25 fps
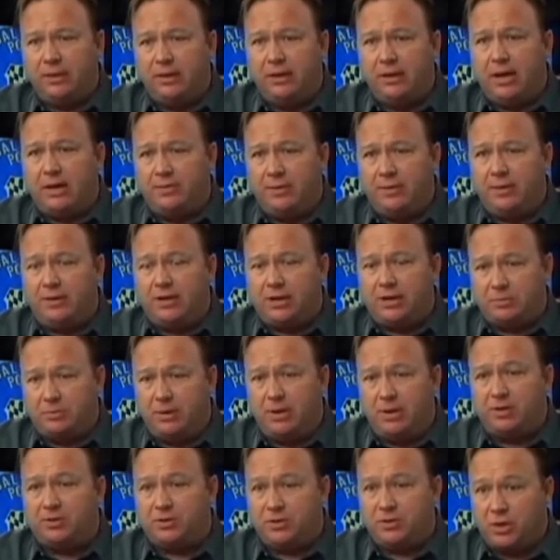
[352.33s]
And I think that's
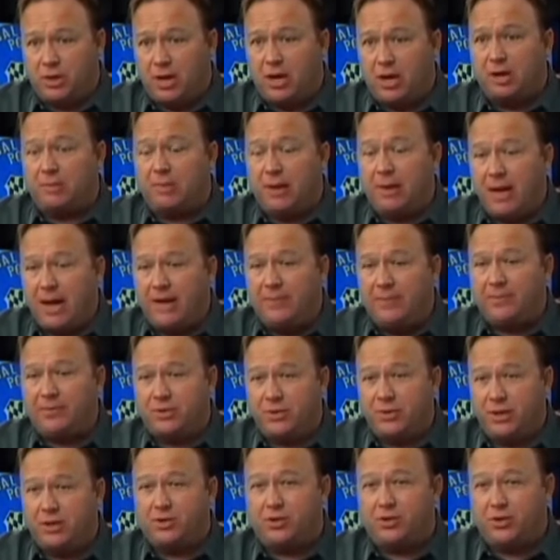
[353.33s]
because there's a lot of
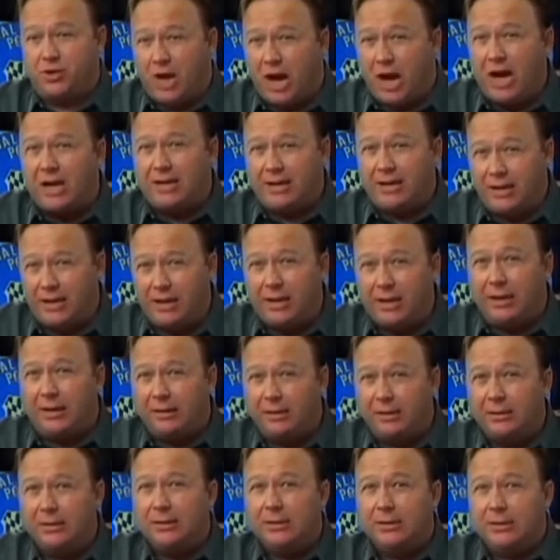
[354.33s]
behind-the-scenes
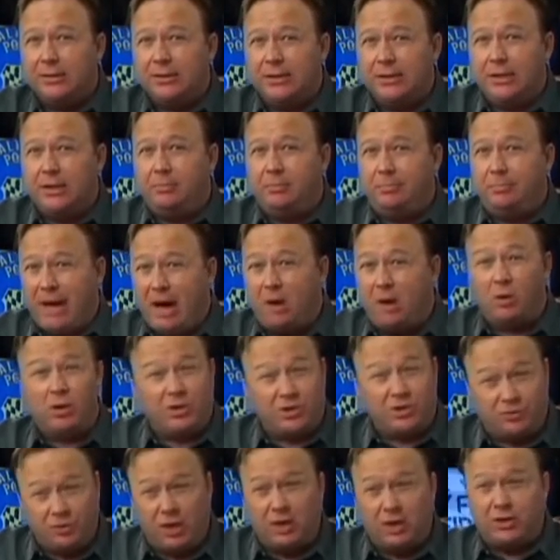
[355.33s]
jockeying in the
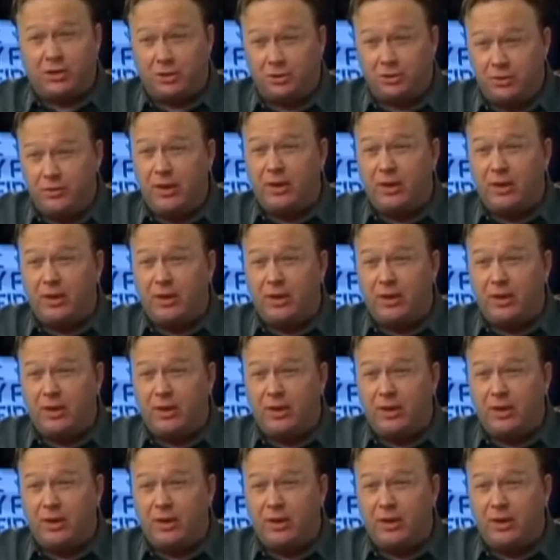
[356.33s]
power structure.